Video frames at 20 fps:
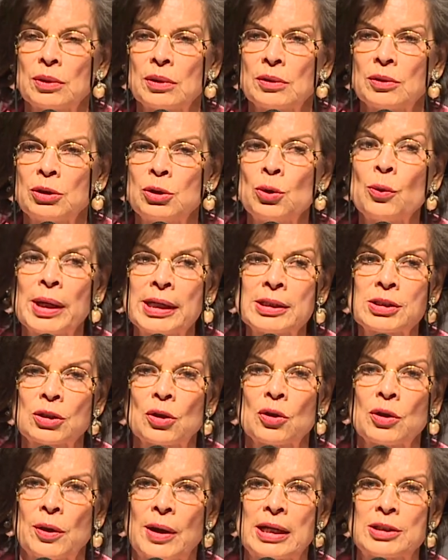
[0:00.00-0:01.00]
US
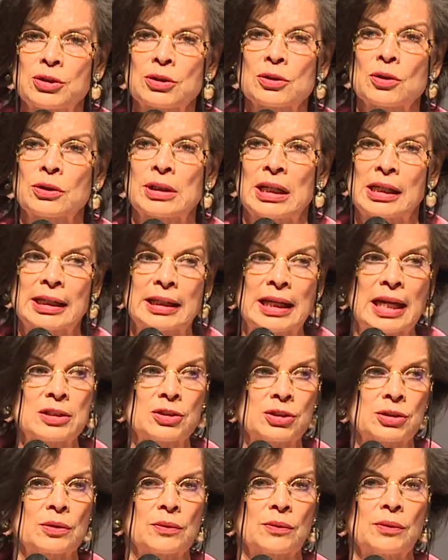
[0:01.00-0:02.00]
congressional
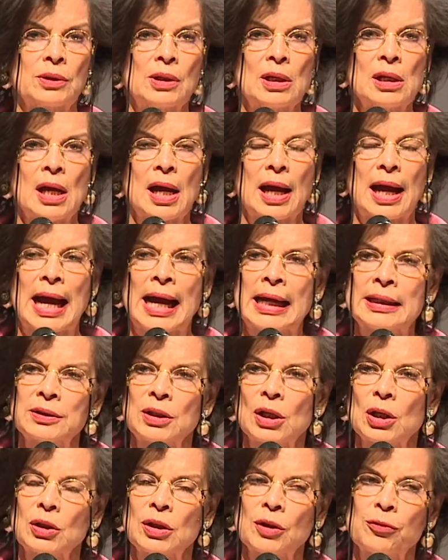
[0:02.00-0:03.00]
delegation,
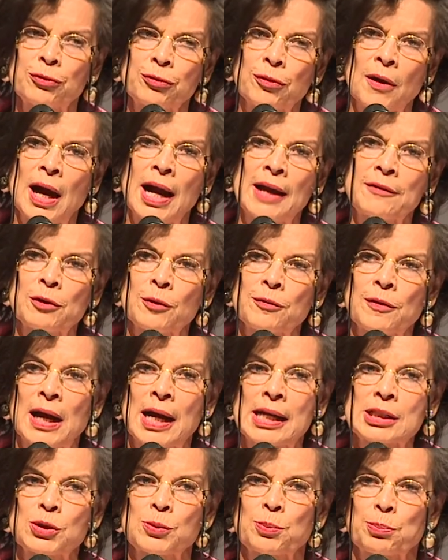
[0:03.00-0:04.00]
and the 5 of
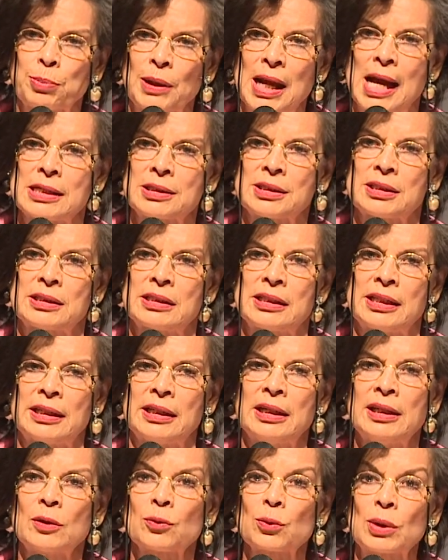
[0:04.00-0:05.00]
us plus
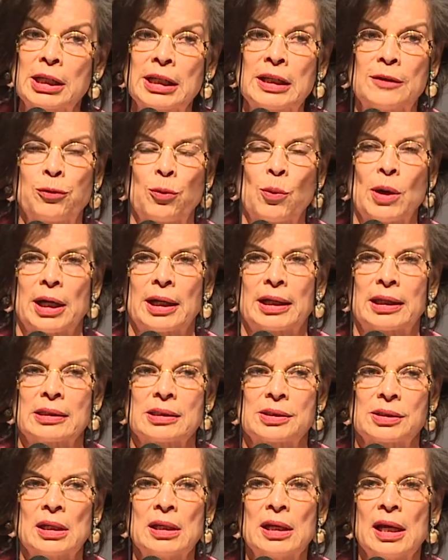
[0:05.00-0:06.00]
the relief
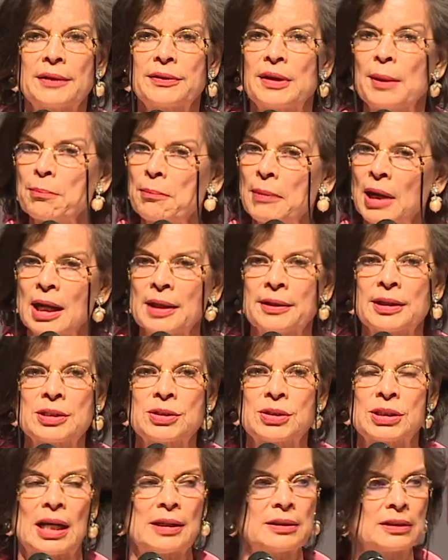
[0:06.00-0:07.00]
workers, the
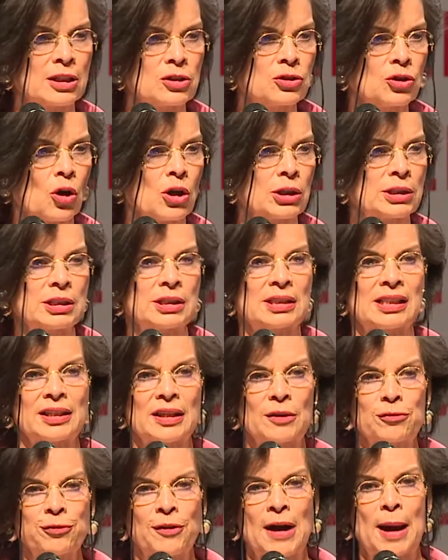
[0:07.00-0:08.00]
mothers and the daughters and
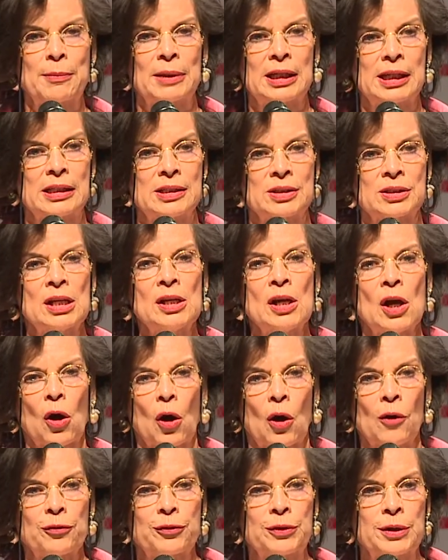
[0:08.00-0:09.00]
the families
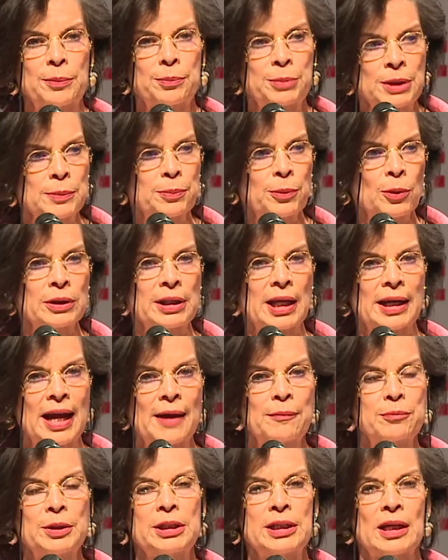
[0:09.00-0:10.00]
of the people that
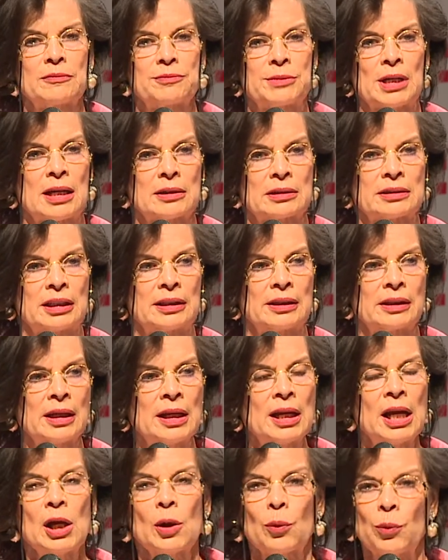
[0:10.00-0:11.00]
have been abducted,
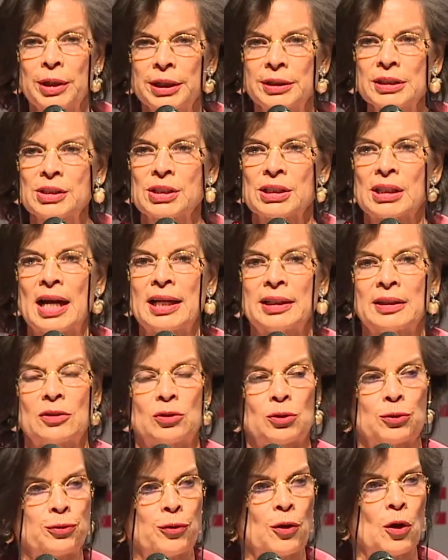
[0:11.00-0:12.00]
we decided
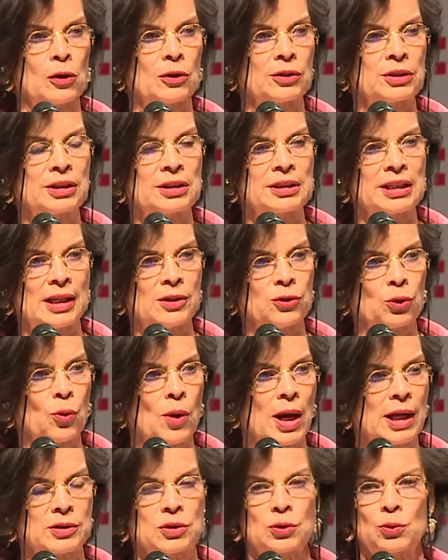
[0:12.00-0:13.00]
to follow the death
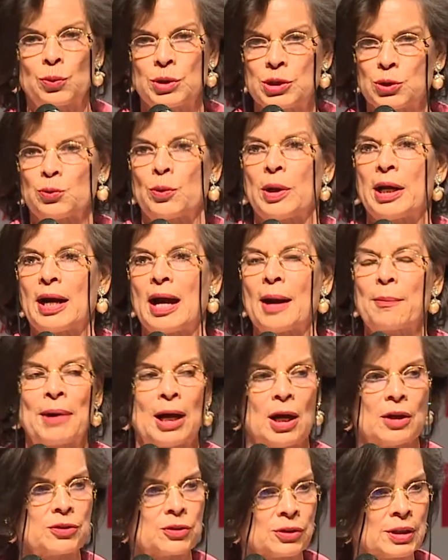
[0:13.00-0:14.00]
squads, which were
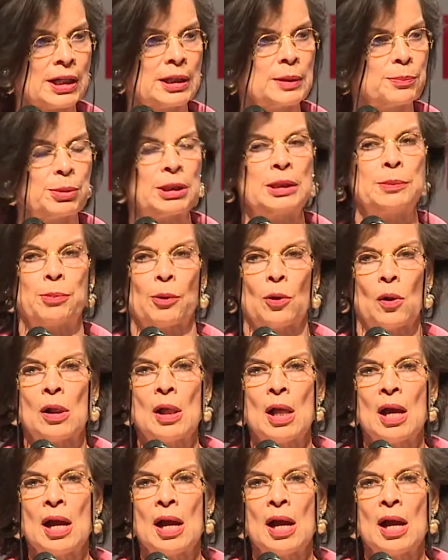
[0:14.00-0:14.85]
about 30 people.